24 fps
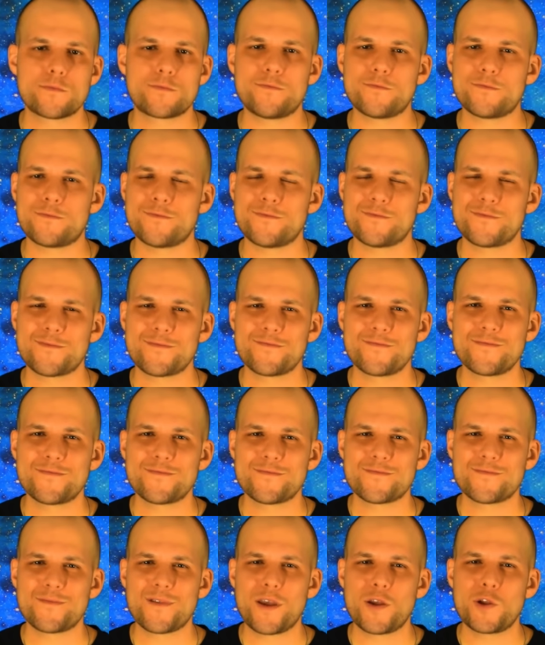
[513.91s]

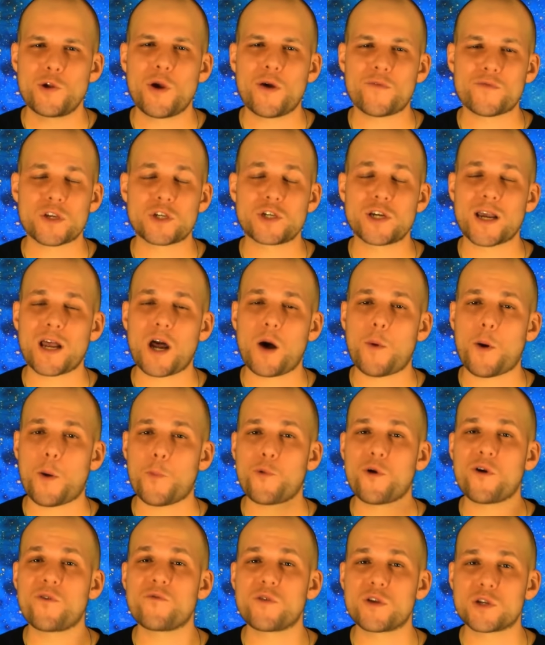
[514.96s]
you have to check out my
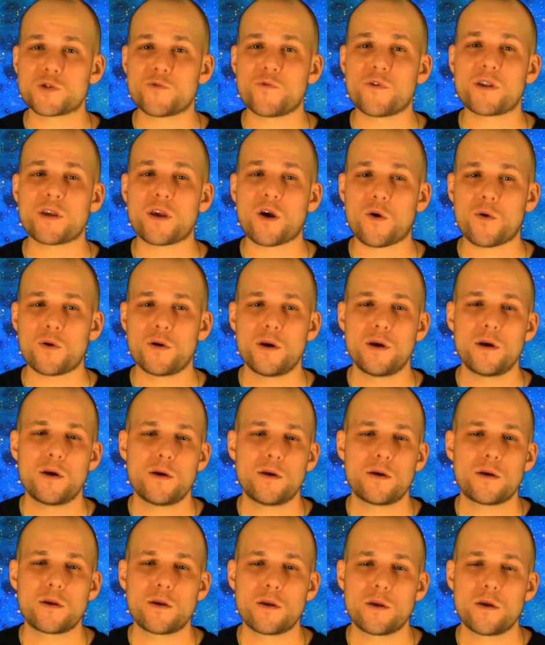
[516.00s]
previous video.
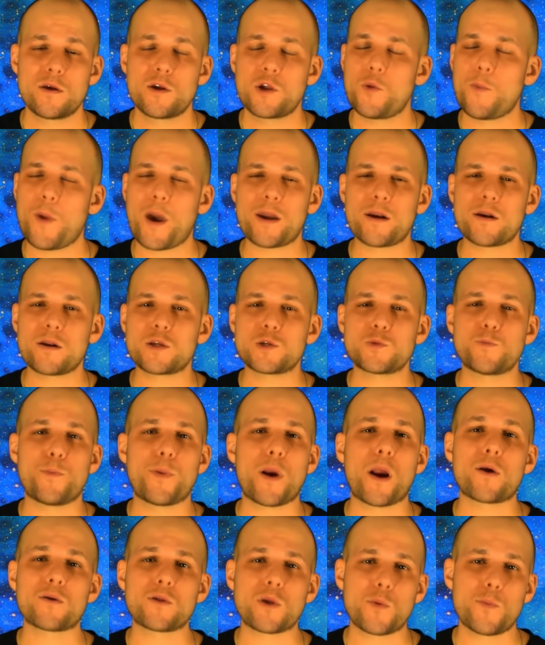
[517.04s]
Humanity's
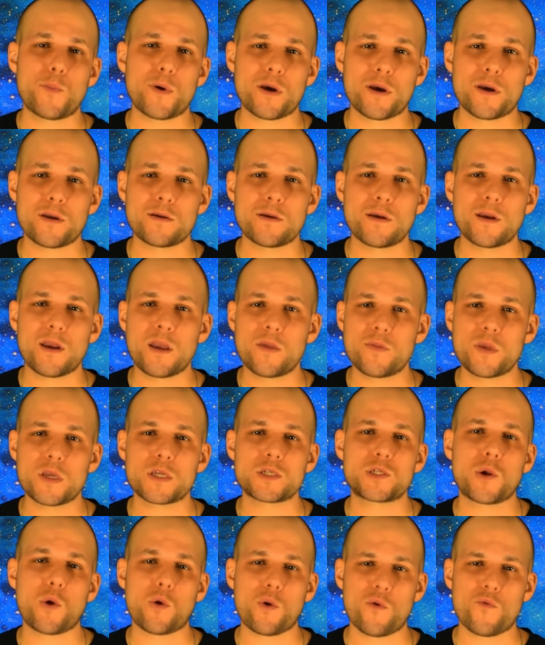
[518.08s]
barely been in
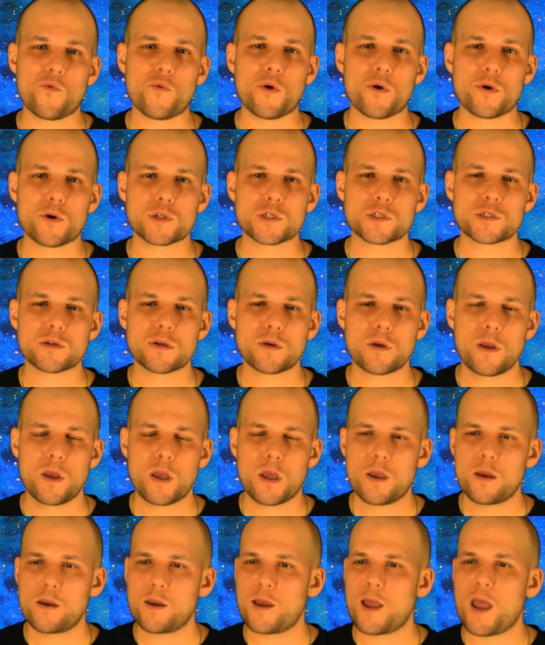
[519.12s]
this universe.
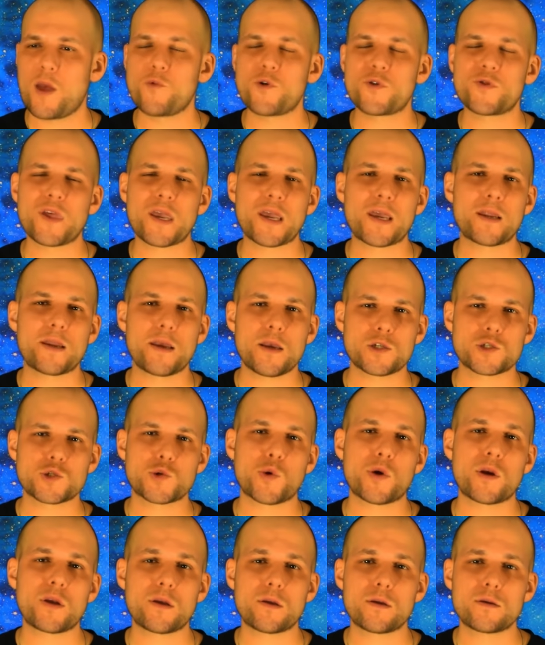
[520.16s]
Everything in
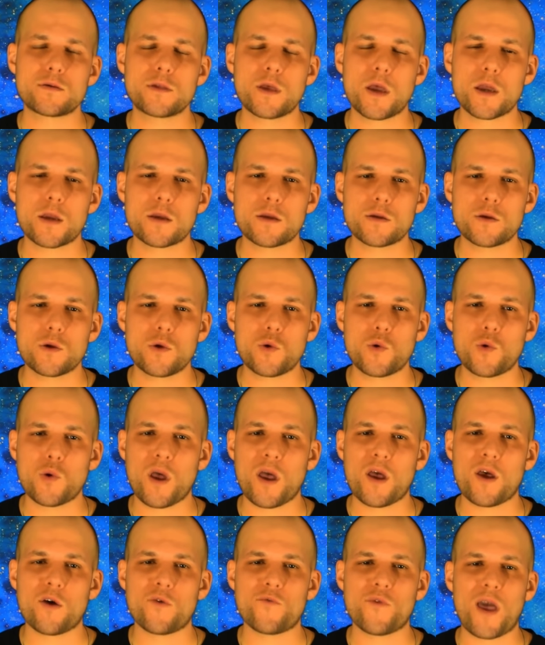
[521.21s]
history that you
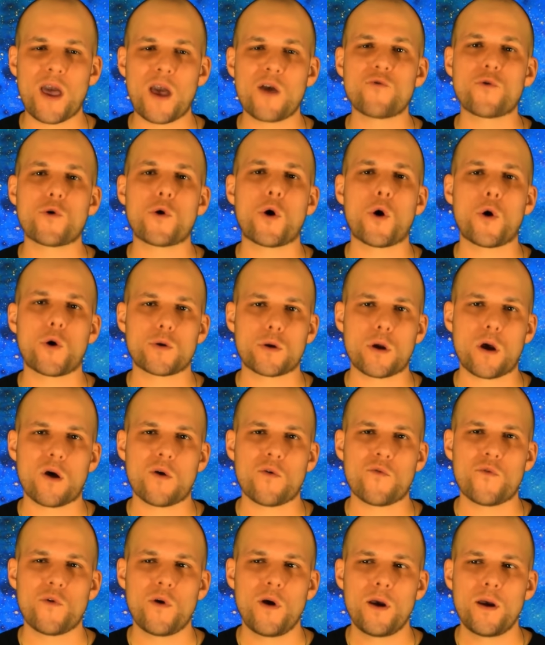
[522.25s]
have ever heard
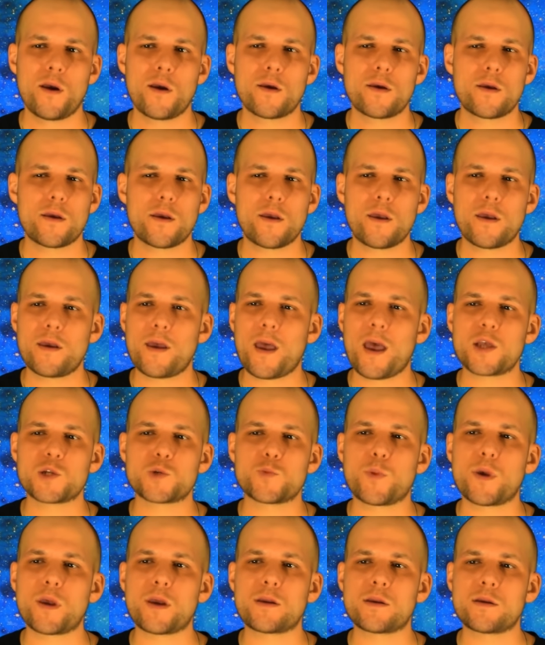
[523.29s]
of has
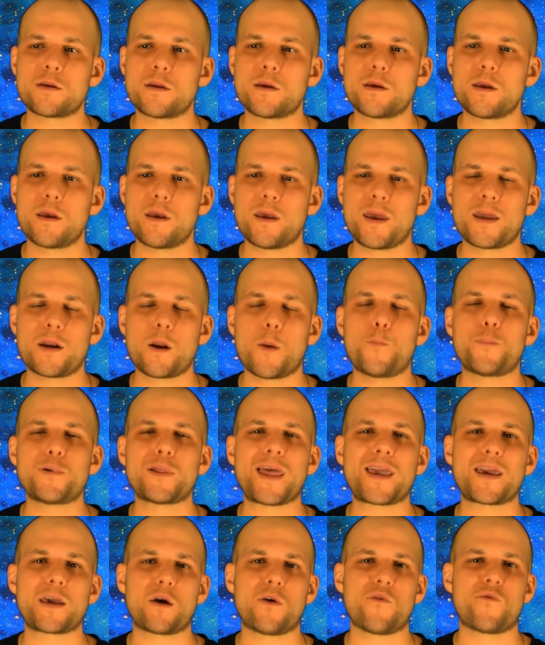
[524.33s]
been in a
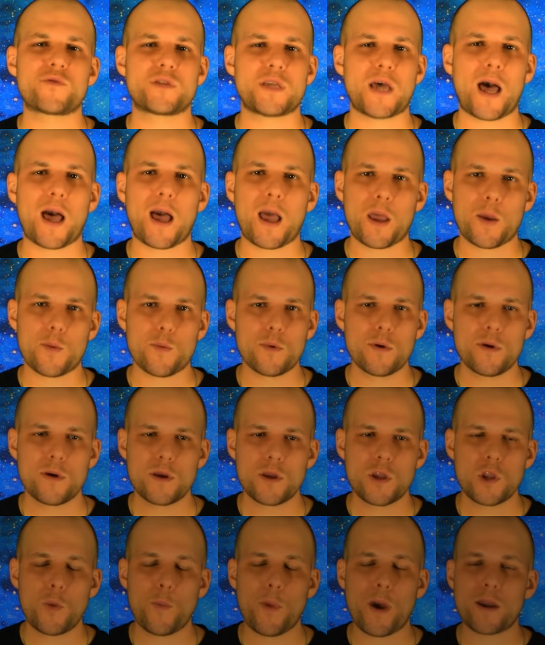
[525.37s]
blink of time.
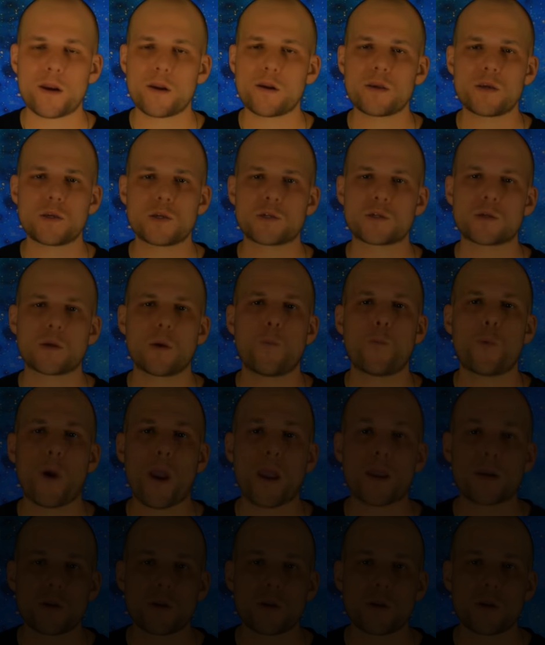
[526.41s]
Humanity's brand